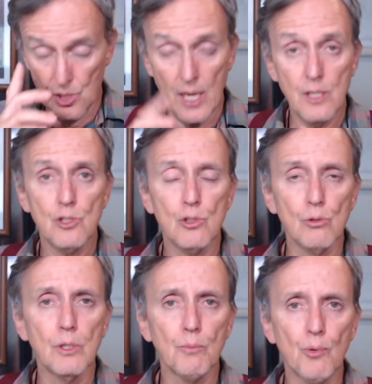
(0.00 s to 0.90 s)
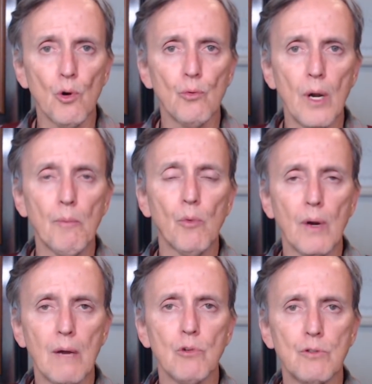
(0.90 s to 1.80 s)
exchange student
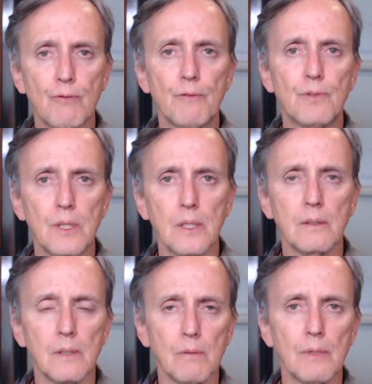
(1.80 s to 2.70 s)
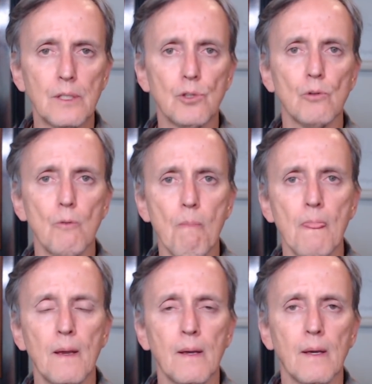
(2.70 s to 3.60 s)
program when I was 15. I went to
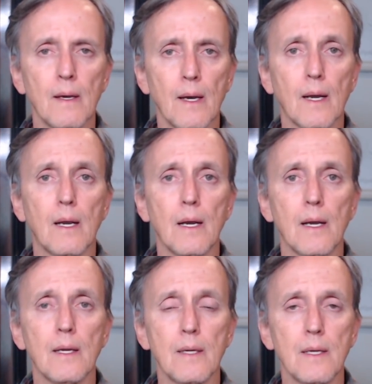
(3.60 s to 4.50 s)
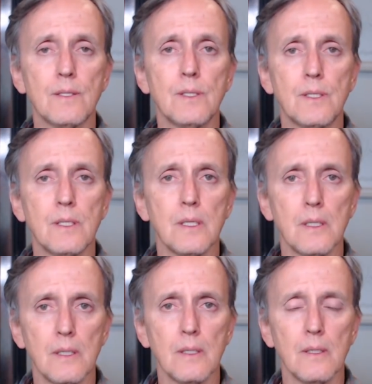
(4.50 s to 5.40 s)
a
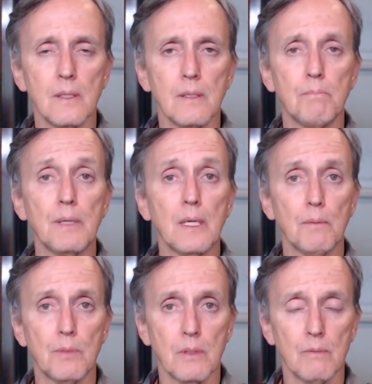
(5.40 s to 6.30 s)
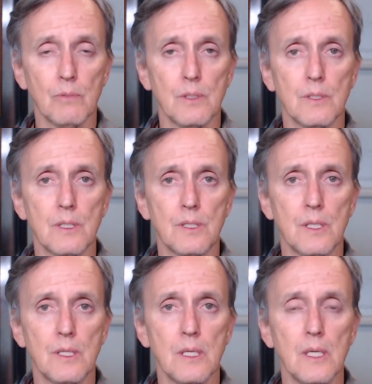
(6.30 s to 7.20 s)
city, Binghamton, which is a
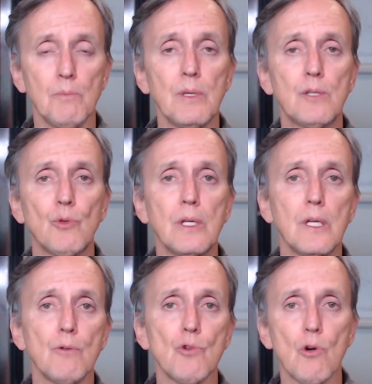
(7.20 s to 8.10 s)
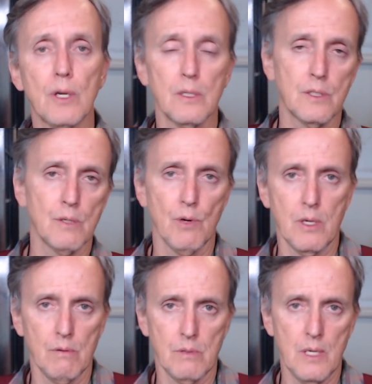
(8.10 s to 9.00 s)
city in between New York and
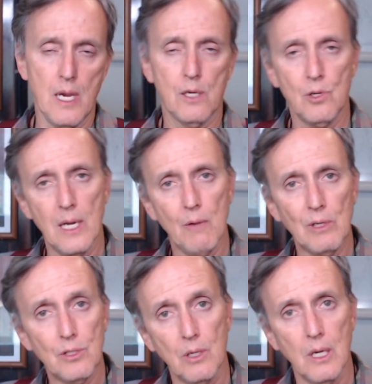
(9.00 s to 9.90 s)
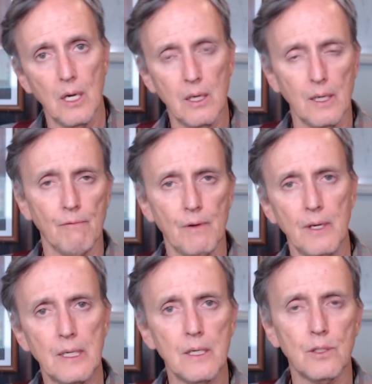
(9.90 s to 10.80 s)
Syracuse. Actually, I went to Conklin,
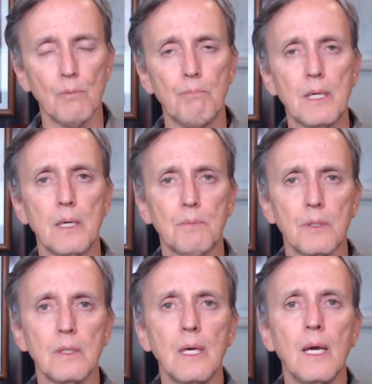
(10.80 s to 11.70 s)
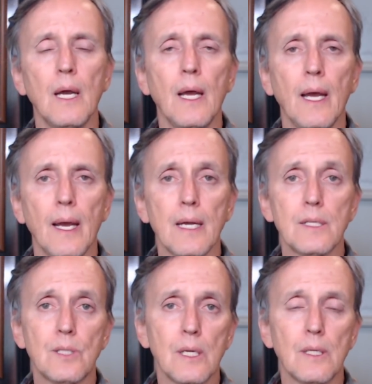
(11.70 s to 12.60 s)
very near to Binghamton,
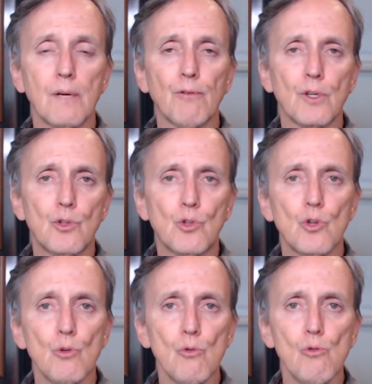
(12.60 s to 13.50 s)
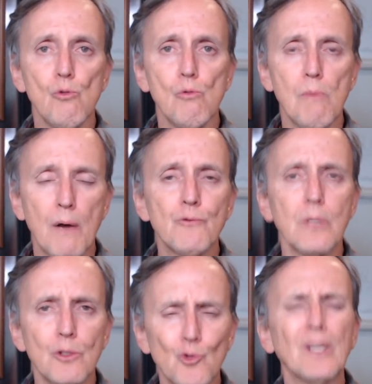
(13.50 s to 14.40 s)
and I stayed there for 2
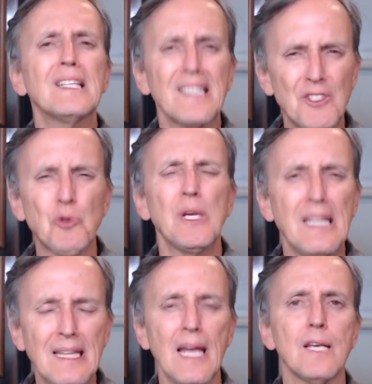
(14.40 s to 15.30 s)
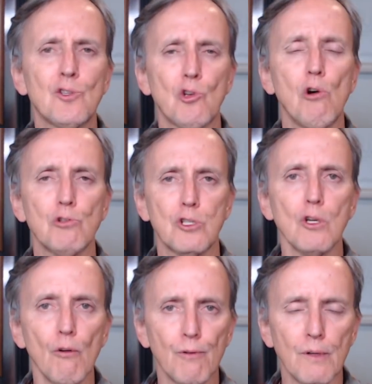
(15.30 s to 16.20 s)
months and 23 days. Saw
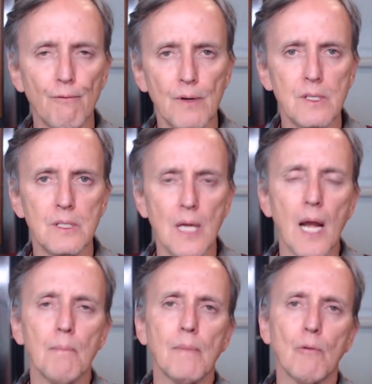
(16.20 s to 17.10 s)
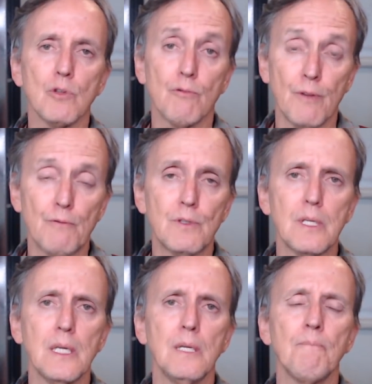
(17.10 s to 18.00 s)
snow for the first time. I was
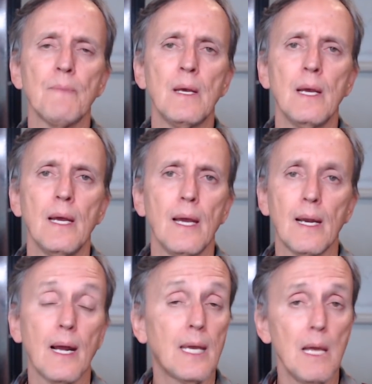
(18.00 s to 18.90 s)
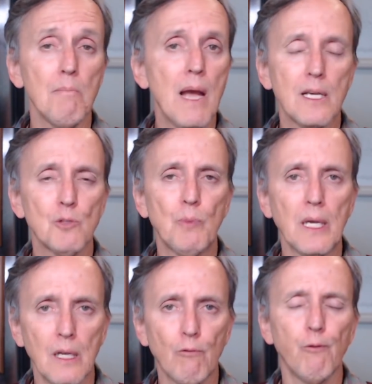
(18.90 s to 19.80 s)
15, and I came back
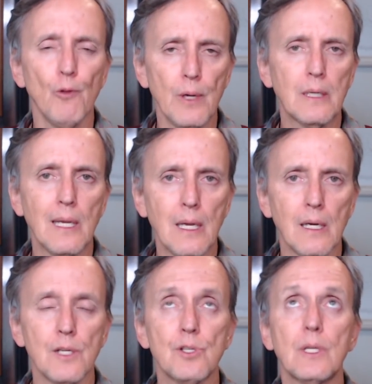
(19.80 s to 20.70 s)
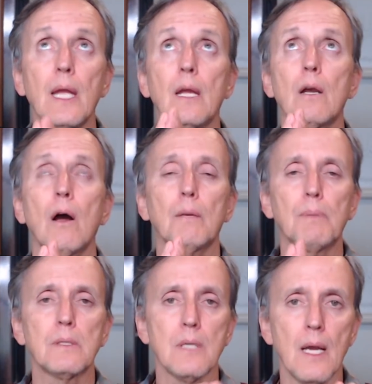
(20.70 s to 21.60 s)
speaking fluent English. Thank
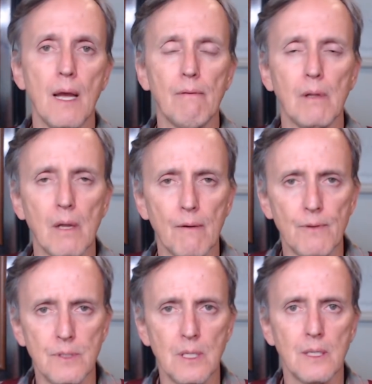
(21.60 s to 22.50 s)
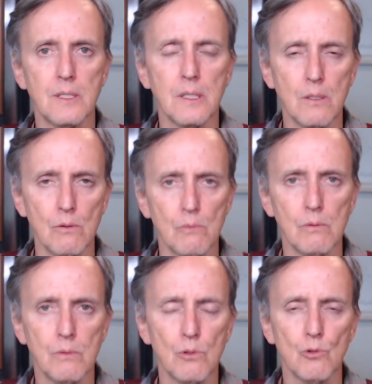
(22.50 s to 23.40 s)
God, because I have a lot of facility
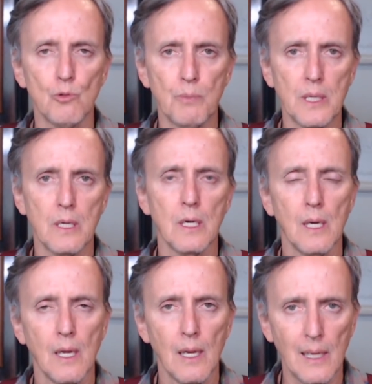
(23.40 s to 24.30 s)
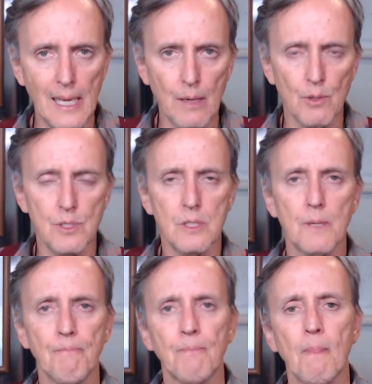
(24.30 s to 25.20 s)
to speak
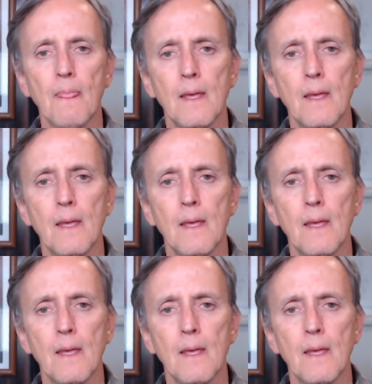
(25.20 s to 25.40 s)
languages.